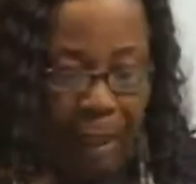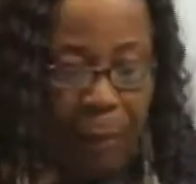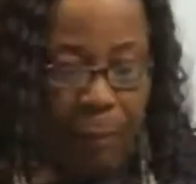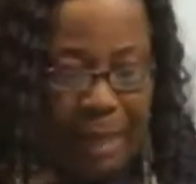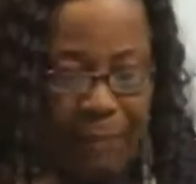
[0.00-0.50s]

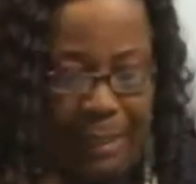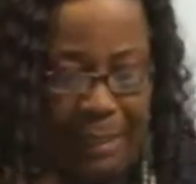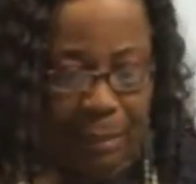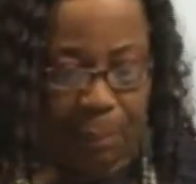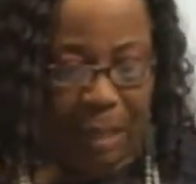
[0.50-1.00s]
We have a
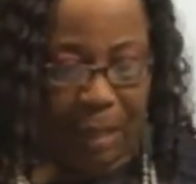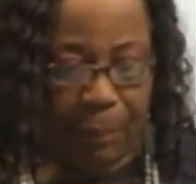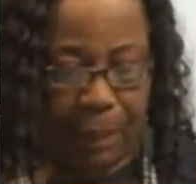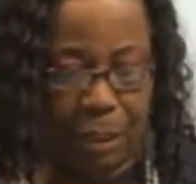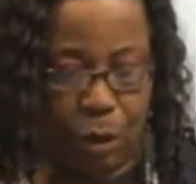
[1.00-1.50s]
little
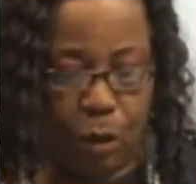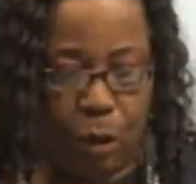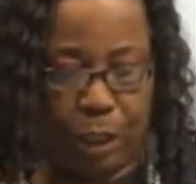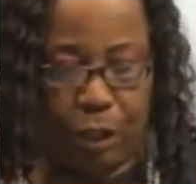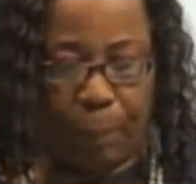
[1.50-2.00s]
paper that you're
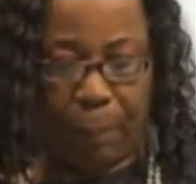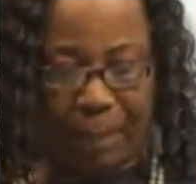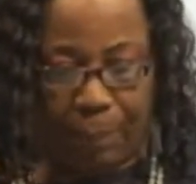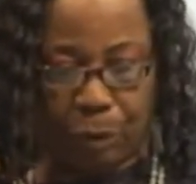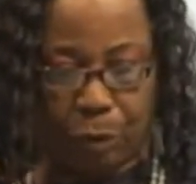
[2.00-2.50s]
calling your
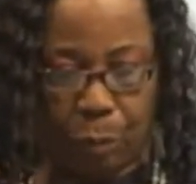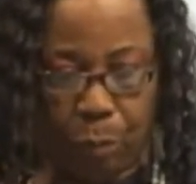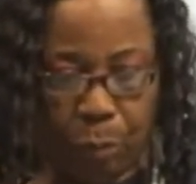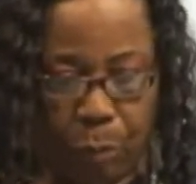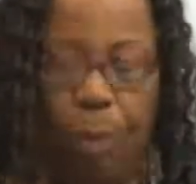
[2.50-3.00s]
paper 2,
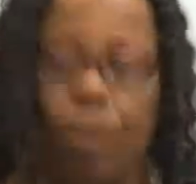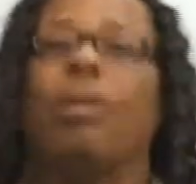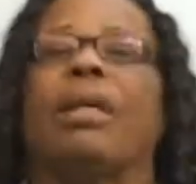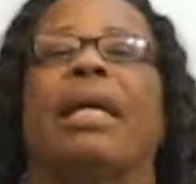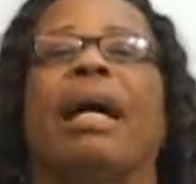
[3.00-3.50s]

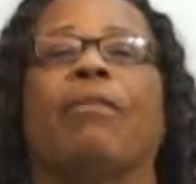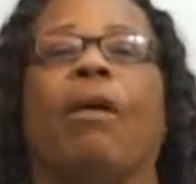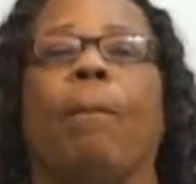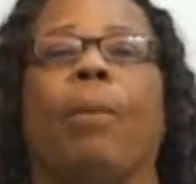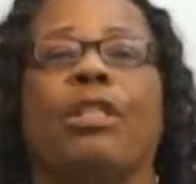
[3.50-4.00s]
where they have
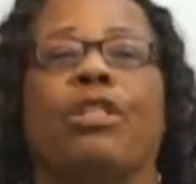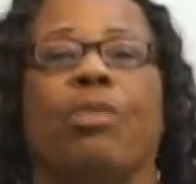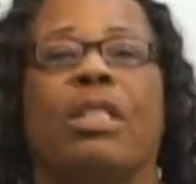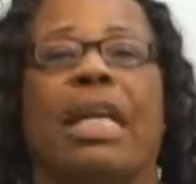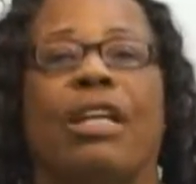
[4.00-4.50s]

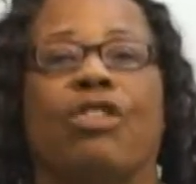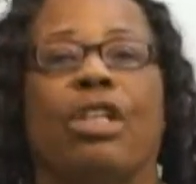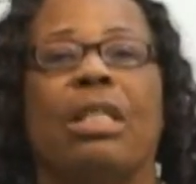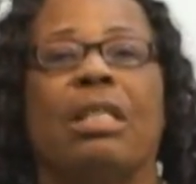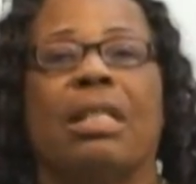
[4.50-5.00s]
compulsory
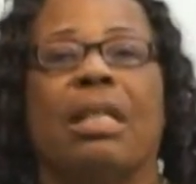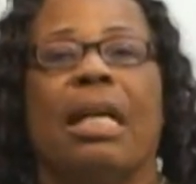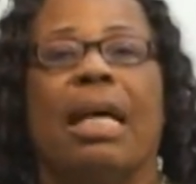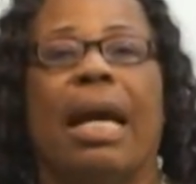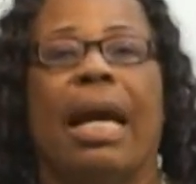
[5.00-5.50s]
sections.
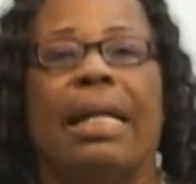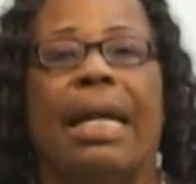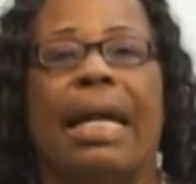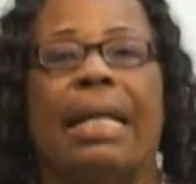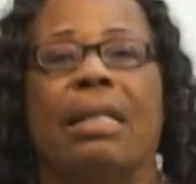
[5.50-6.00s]

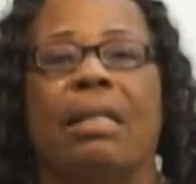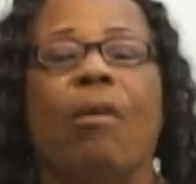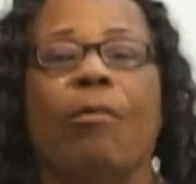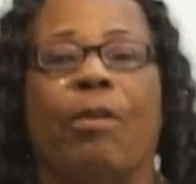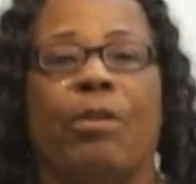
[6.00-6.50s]
Again,
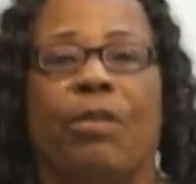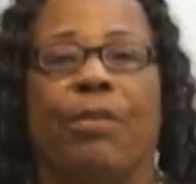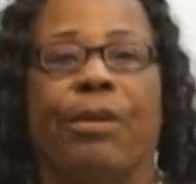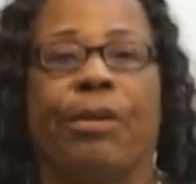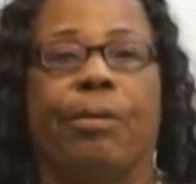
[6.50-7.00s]
not very
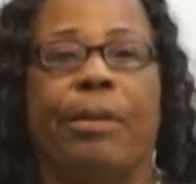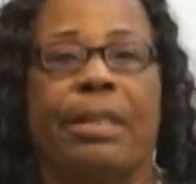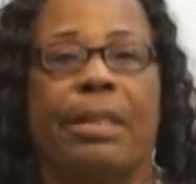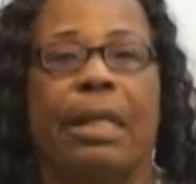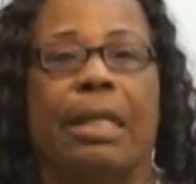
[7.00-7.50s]
difficult
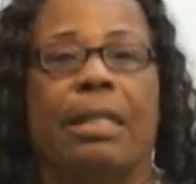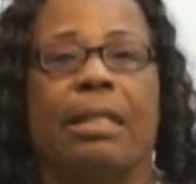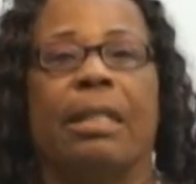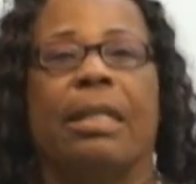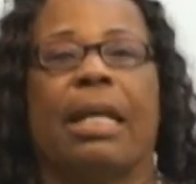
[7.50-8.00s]

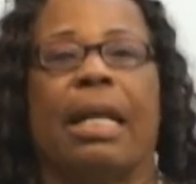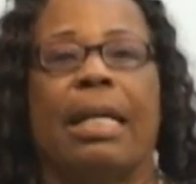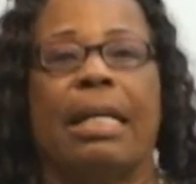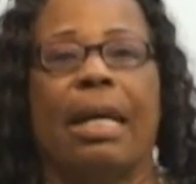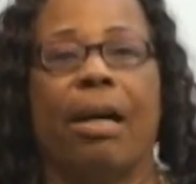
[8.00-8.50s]
questions,
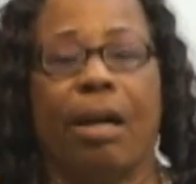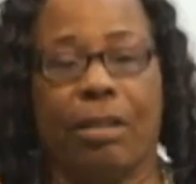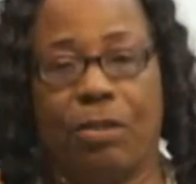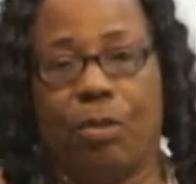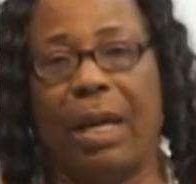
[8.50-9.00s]
and they're
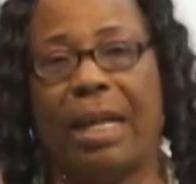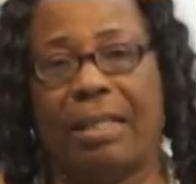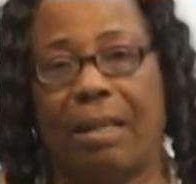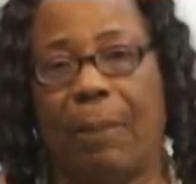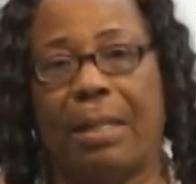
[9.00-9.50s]
asked to
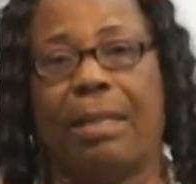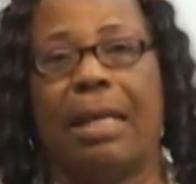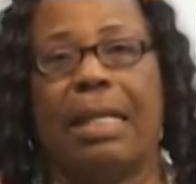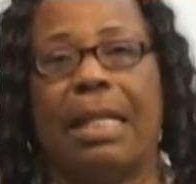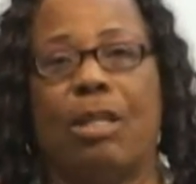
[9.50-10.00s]
exhibit
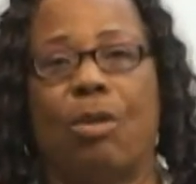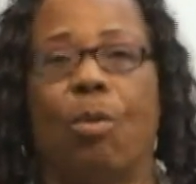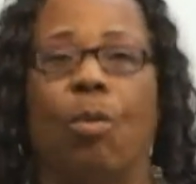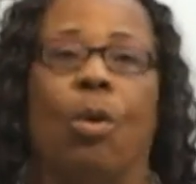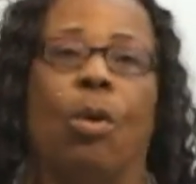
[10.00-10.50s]
that they
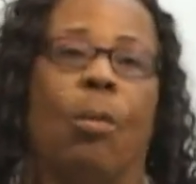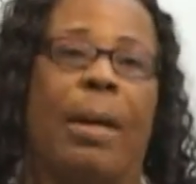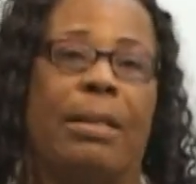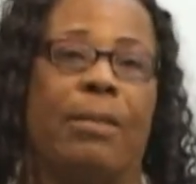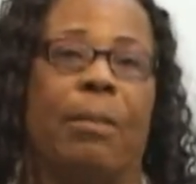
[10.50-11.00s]
know
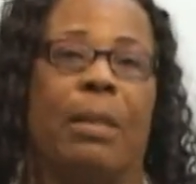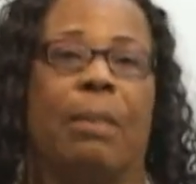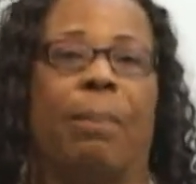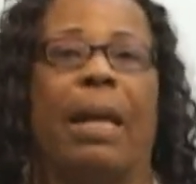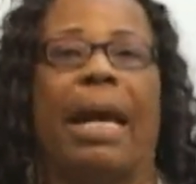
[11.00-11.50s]
when to
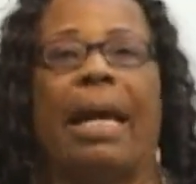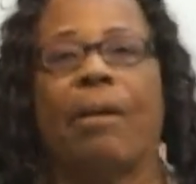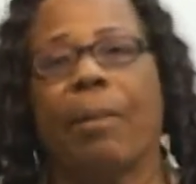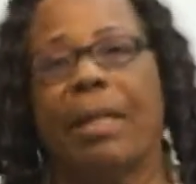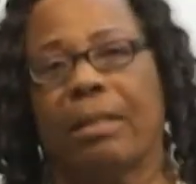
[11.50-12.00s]

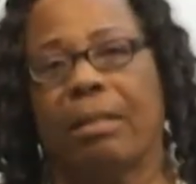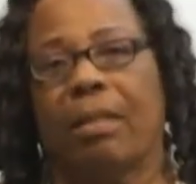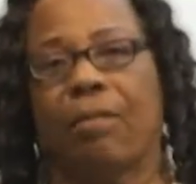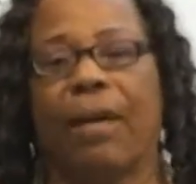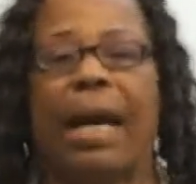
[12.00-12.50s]
multiply, when to
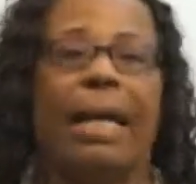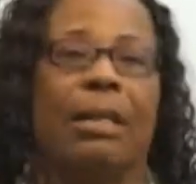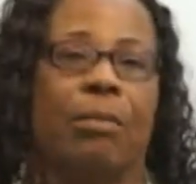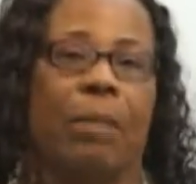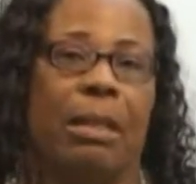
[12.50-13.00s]

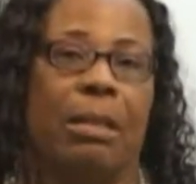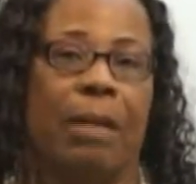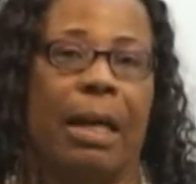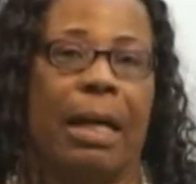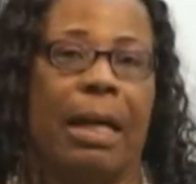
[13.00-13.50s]
divide, when
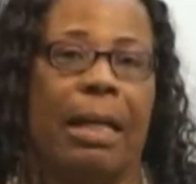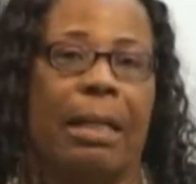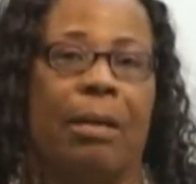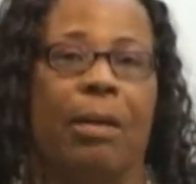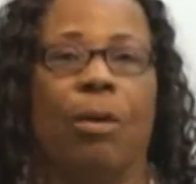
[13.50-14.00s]
to
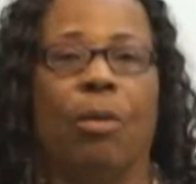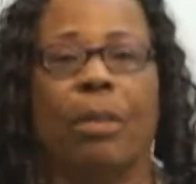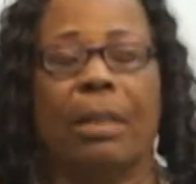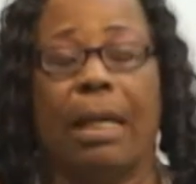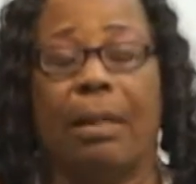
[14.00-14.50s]
add,
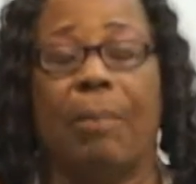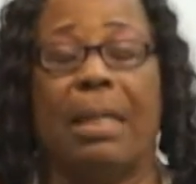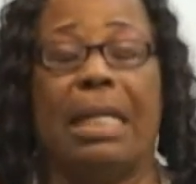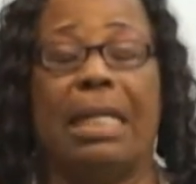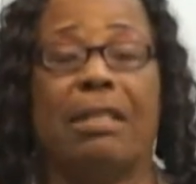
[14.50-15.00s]
what are the
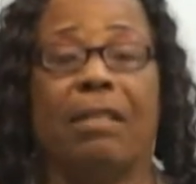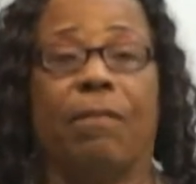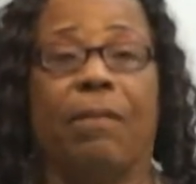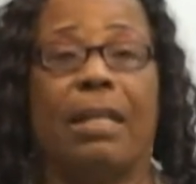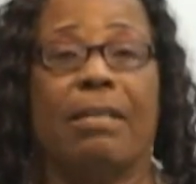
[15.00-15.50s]
meanings
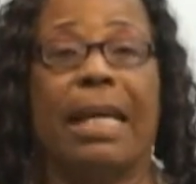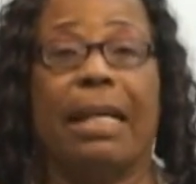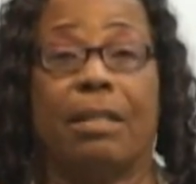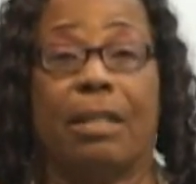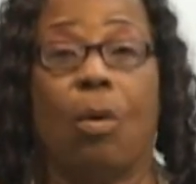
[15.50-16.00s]
of things like
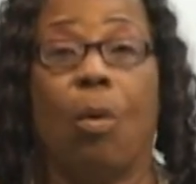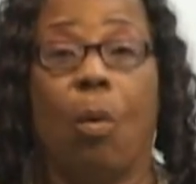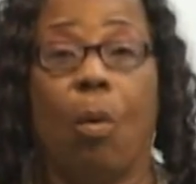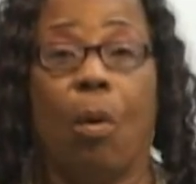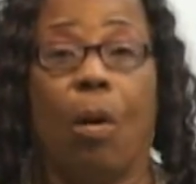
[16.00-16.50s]
a
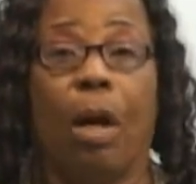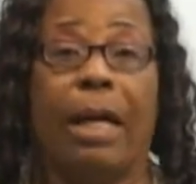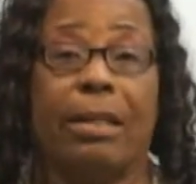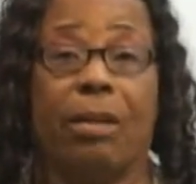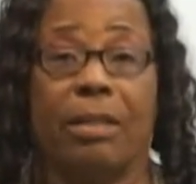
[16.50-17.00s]
score,
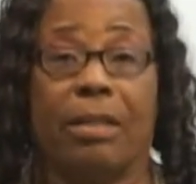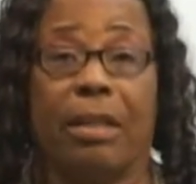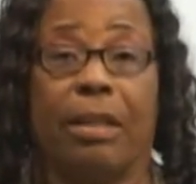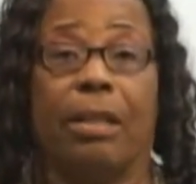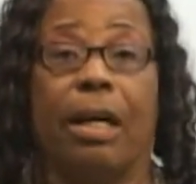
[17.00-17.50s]
a
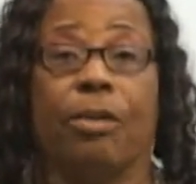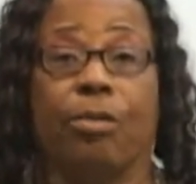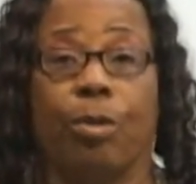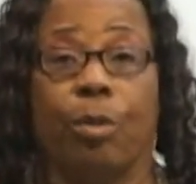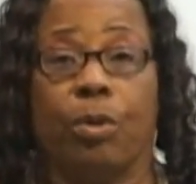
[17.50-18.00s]
dozen, a
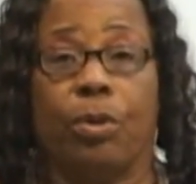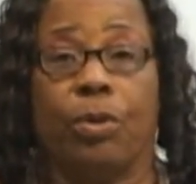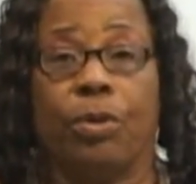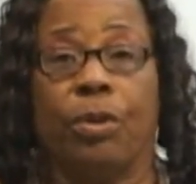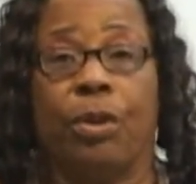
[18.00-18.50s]

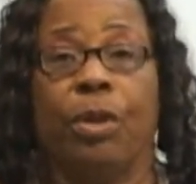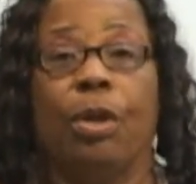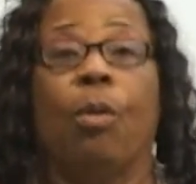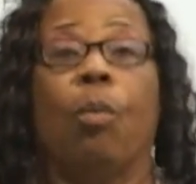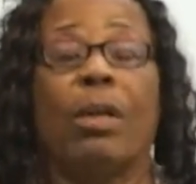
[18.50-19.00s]
gross,
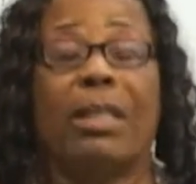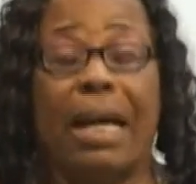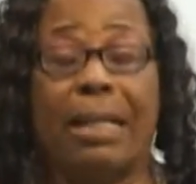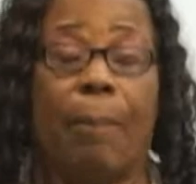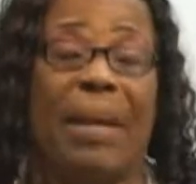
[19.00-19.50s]
what
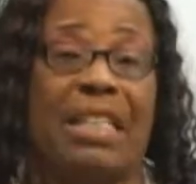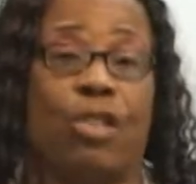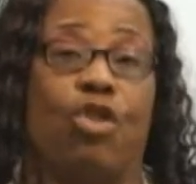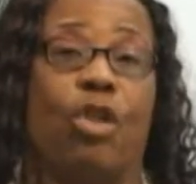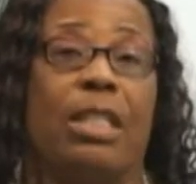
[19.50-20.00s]
are the
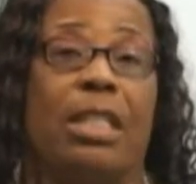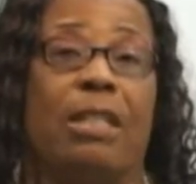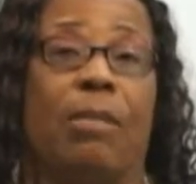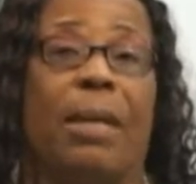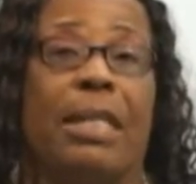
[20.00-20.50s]
best choices
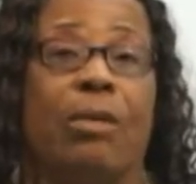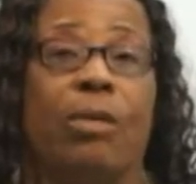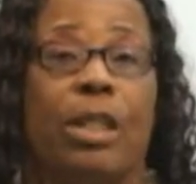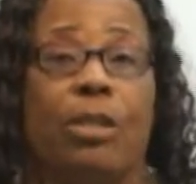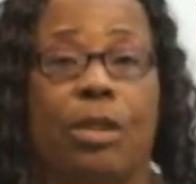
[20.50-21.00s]
to make to
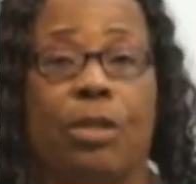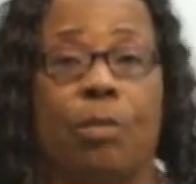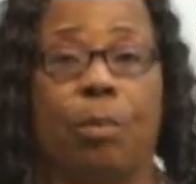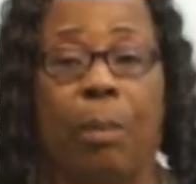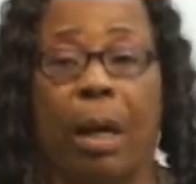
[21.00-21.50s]
go into the
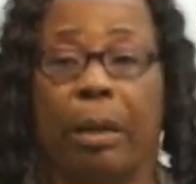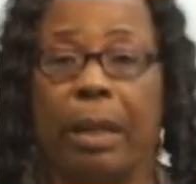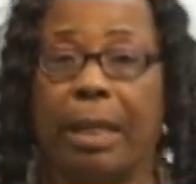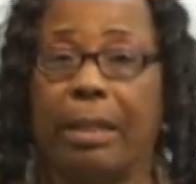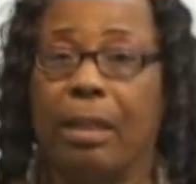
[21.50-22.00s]

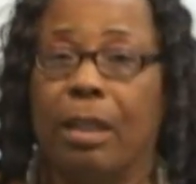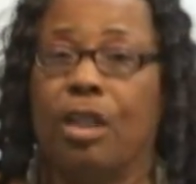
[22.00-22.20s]
supermarket.